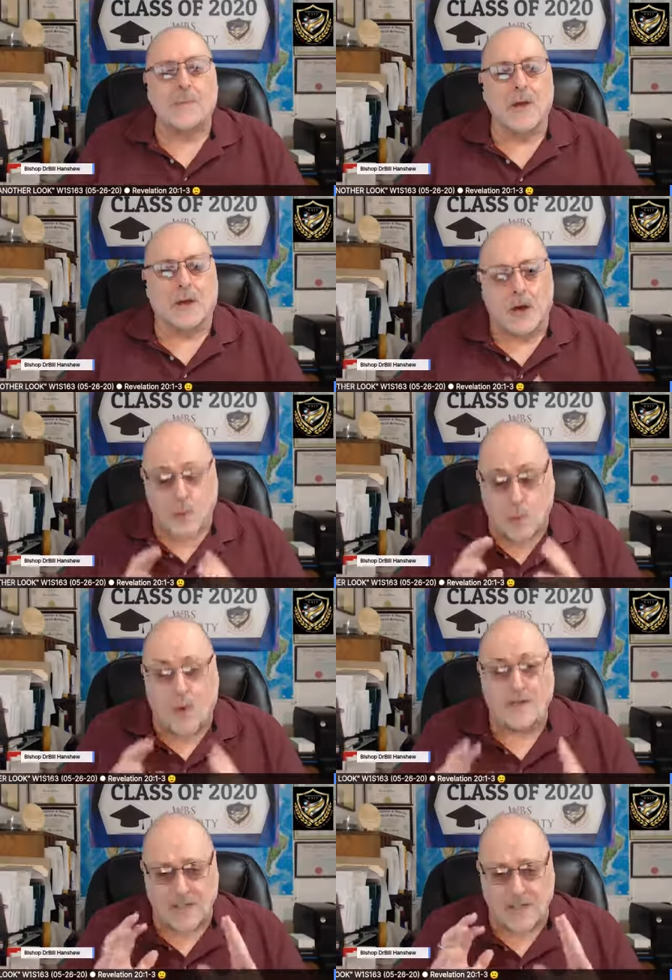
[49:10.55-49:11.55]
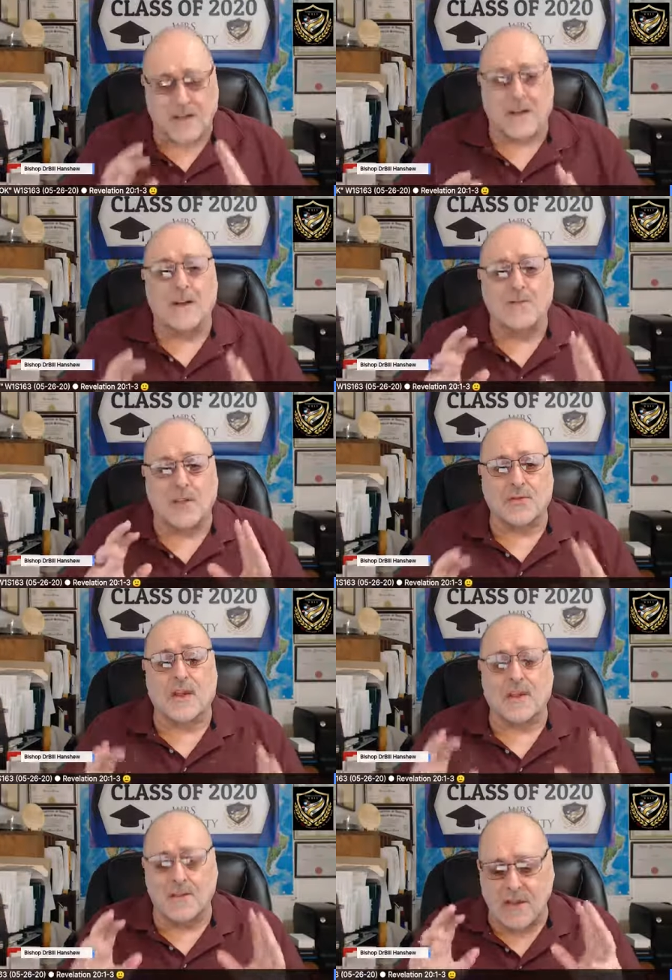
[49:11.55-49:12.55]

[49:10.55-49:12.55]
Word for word: because once again the thing